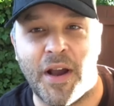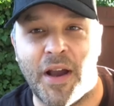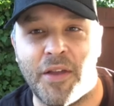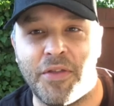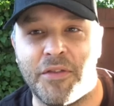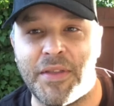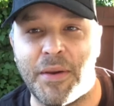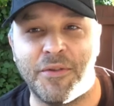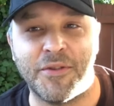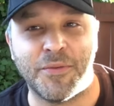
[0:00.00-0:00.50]
I
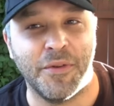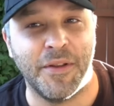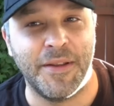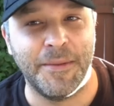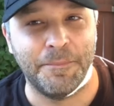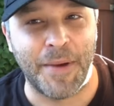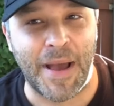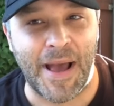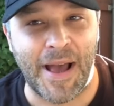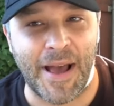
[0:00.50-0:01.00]
thought that was really
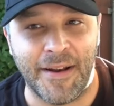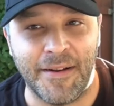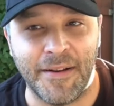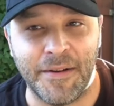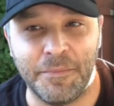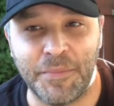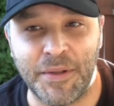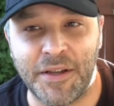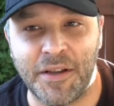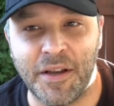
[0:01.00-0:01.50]
bad
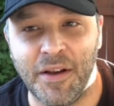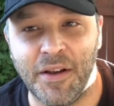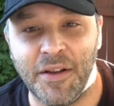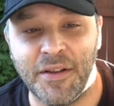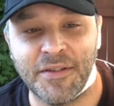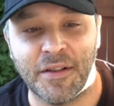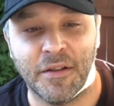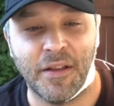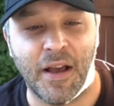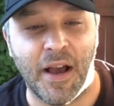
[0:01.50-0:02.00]

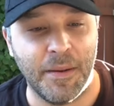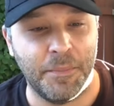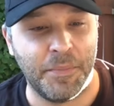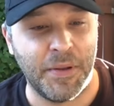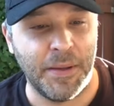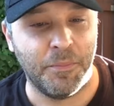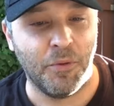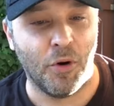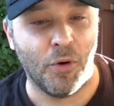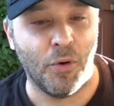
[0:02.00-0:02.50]
because a lot of
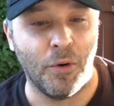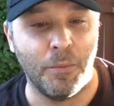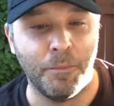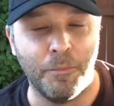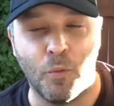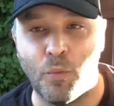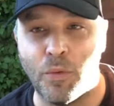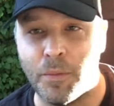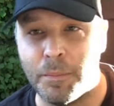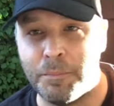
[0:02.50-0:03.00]
people
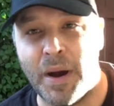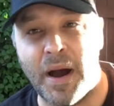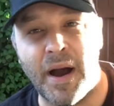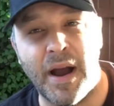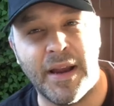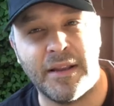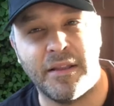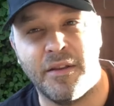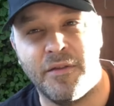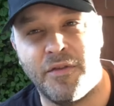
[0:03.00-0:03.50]
were
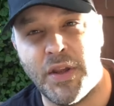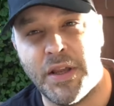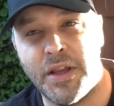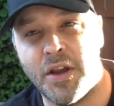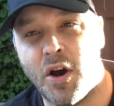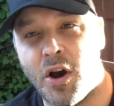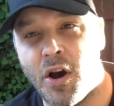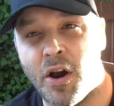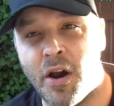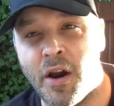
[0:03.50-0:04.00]
buying the
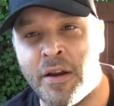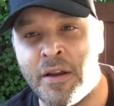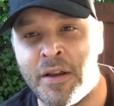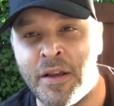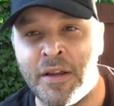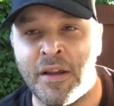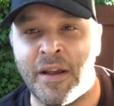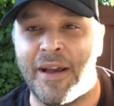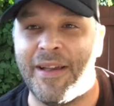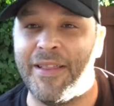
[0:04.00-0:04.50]
VR
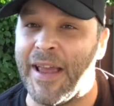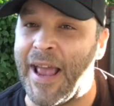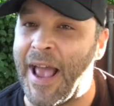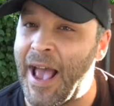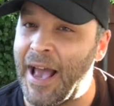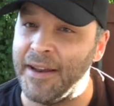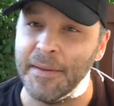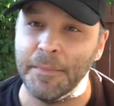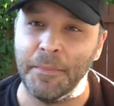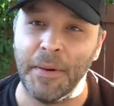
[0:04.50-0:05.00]
and they
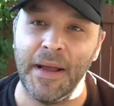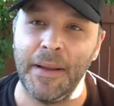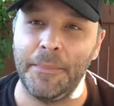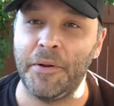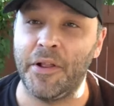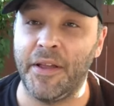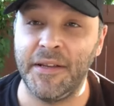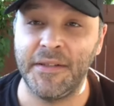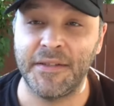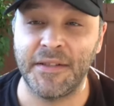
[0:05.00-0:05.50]
had to buy a
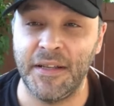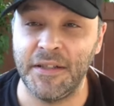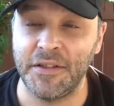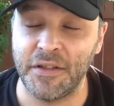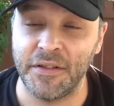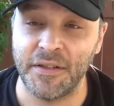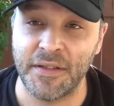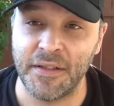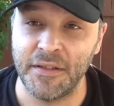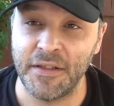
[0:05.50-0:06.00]

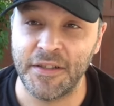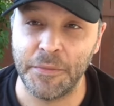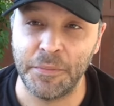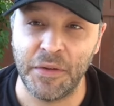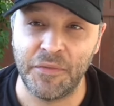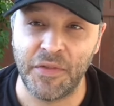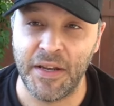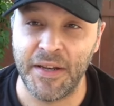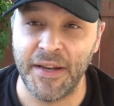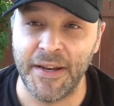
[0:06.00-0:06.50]
PlayStation system
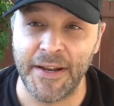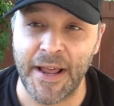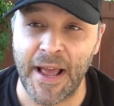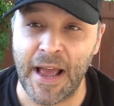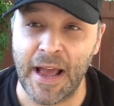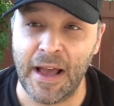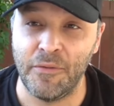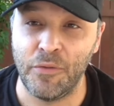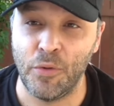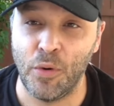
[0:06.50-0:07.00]
if they didn't
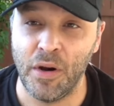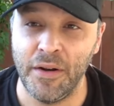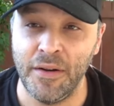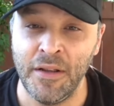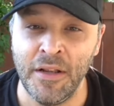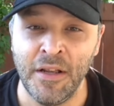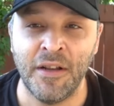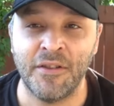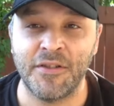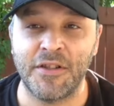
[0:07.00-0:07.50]
have one.
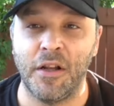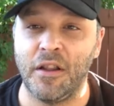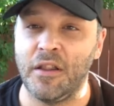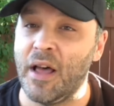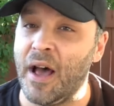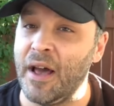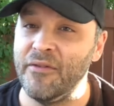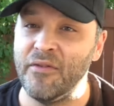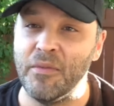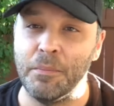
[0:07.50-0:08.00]
So a
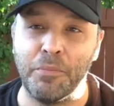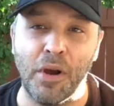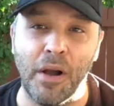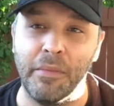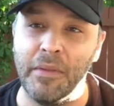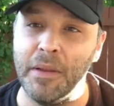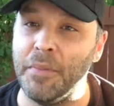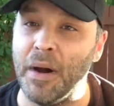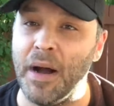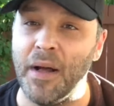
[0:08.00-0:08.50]
lot of them
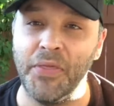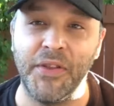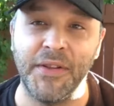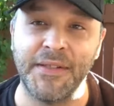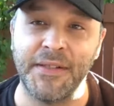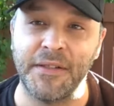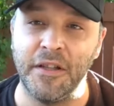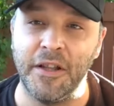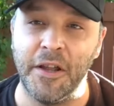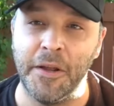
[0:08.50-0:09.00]
probably bought the
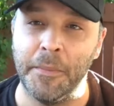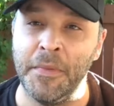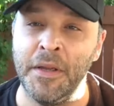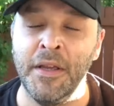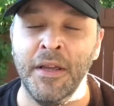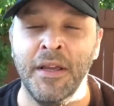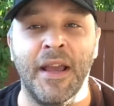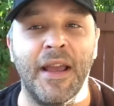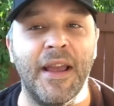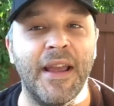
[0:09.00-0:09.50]
Slim,
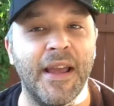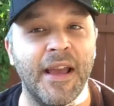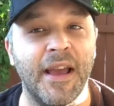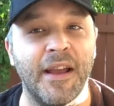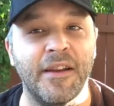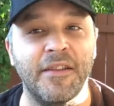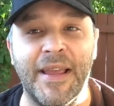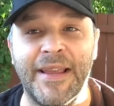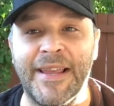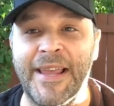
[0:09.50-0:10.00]

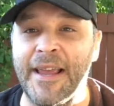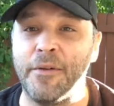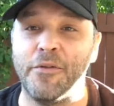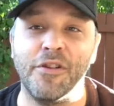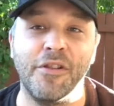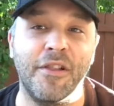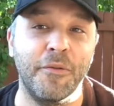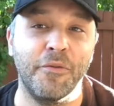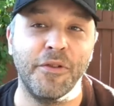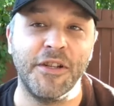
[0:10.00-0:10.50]
and they can't
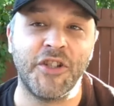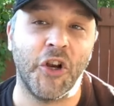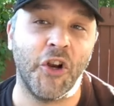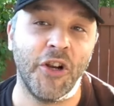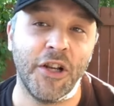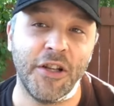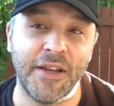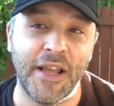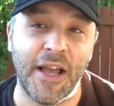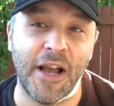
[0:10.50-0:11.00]
really
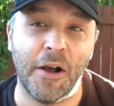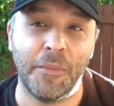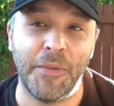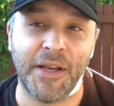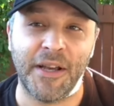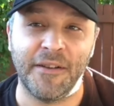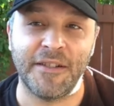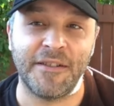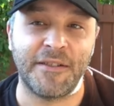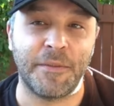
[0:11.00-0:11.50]
return it now
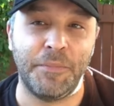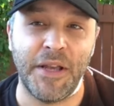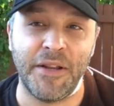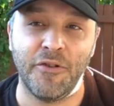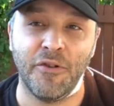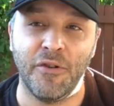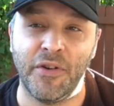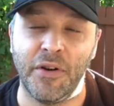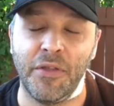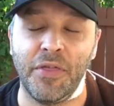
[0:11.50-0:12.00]
because it's
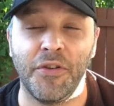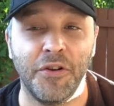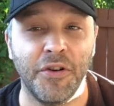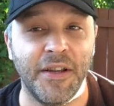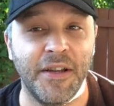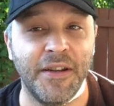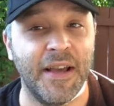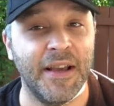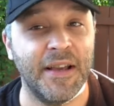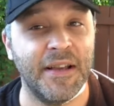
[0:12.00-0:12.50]
been over
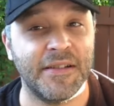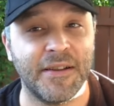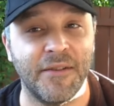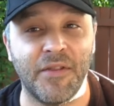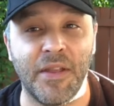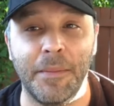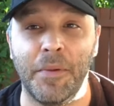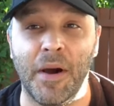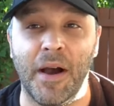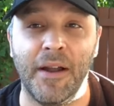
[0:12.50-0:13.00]
30 days if
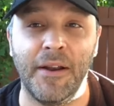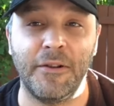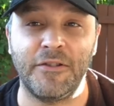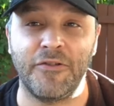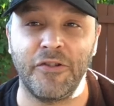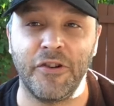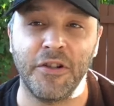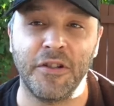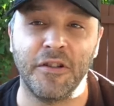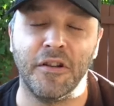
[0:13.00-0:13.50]
they bought it
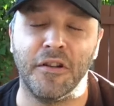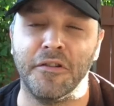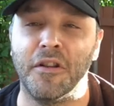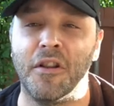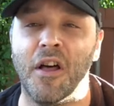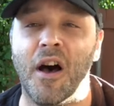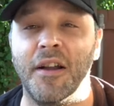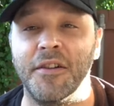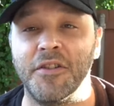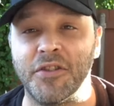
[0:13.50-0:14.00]
during the
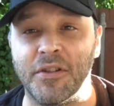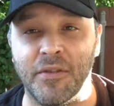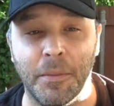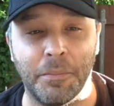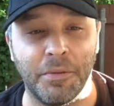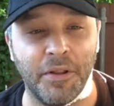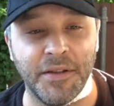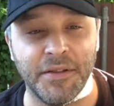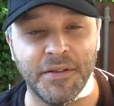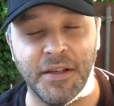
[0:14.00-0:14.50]
launch of the
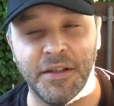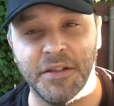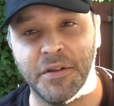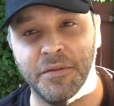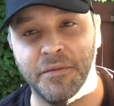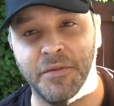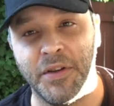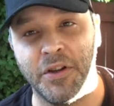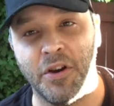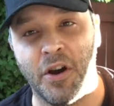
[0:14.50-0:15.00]

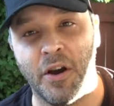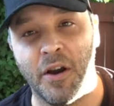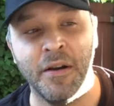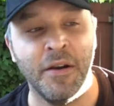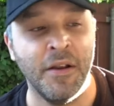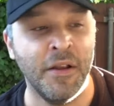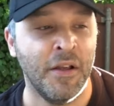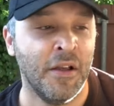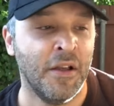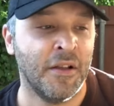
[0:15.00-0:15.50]
PlayStation VR.
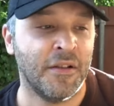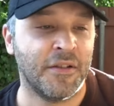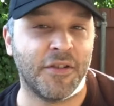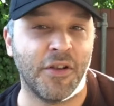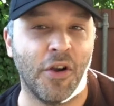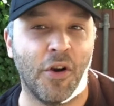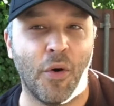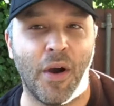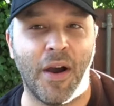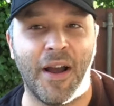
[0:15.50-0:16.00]

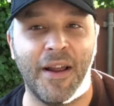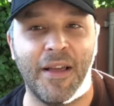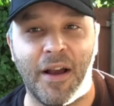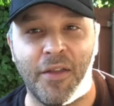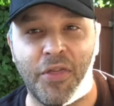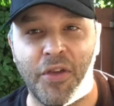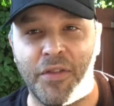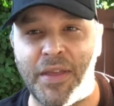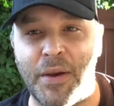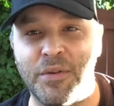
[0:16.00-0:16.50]
So I
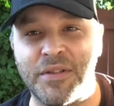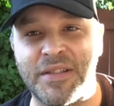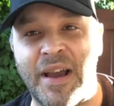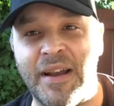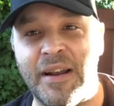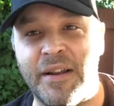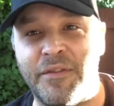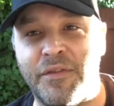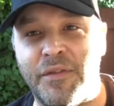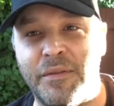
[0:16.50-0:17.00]
thought that was
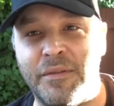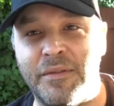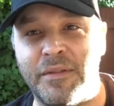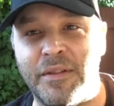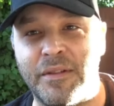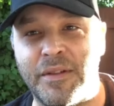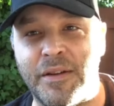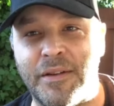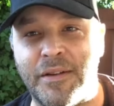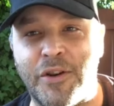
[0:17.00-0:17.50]
kind of
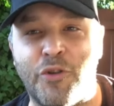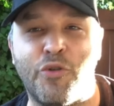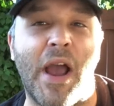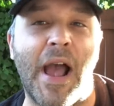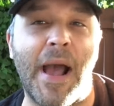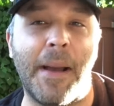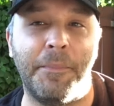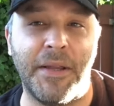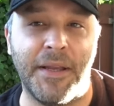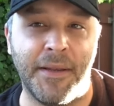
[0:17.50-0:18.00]

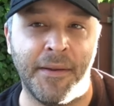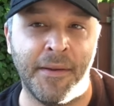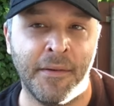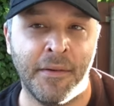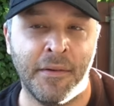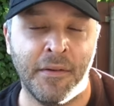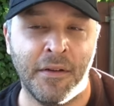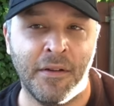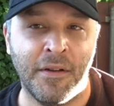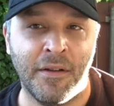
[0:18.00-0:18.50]
crappy
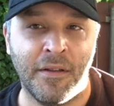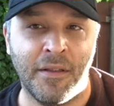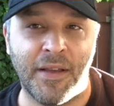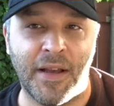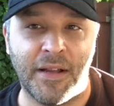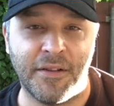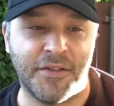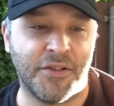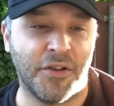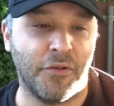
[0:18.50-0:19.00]

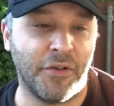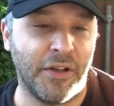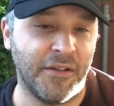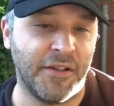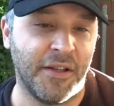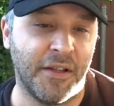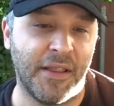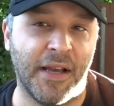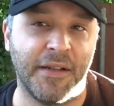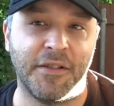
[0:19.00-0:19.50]
that Sony
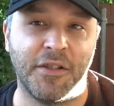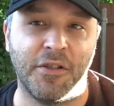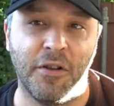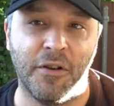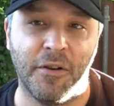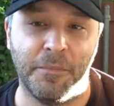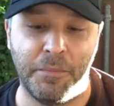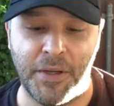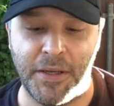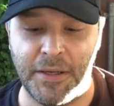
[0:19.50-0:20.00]
did that to
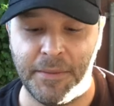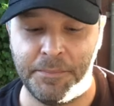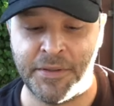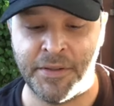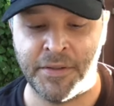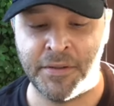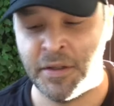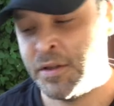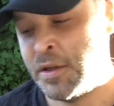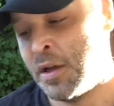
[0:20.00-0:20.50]
their
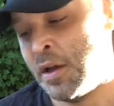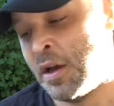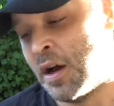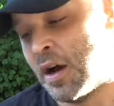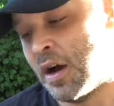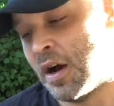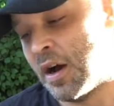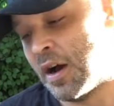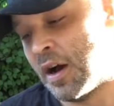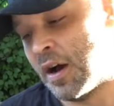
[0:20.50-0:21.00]
peeps.
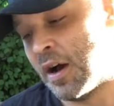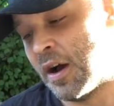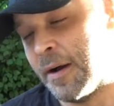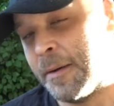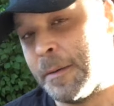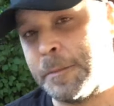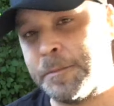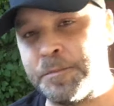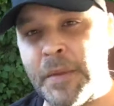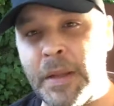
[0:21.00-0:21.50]

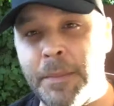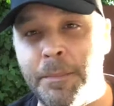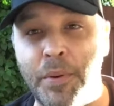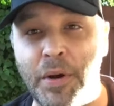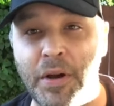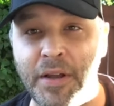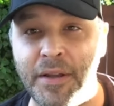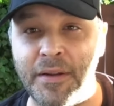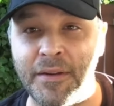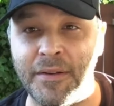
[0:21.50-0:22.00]

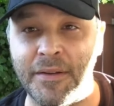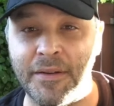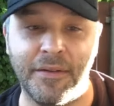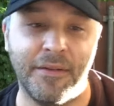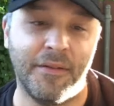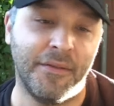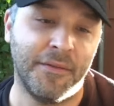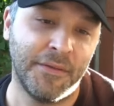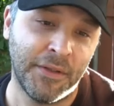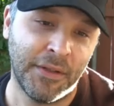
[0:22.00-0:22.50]
But
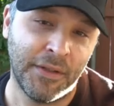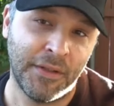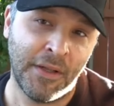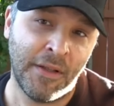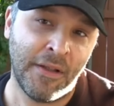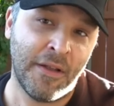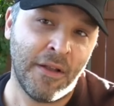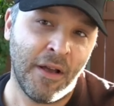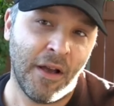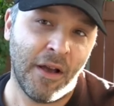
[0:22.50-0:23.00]

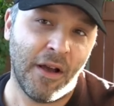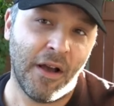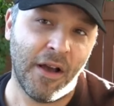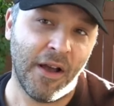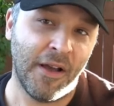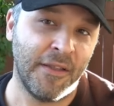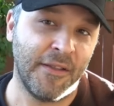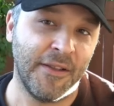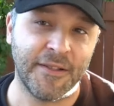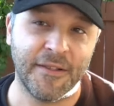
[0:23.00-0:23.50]

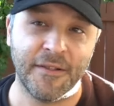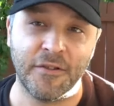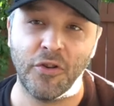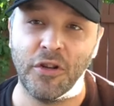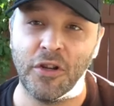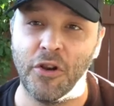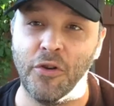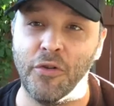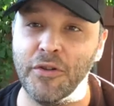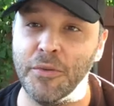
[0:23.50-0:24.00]
this is
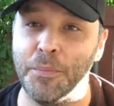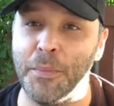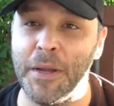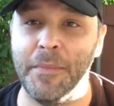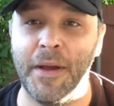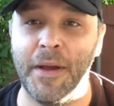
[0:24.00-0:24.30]
going to go into my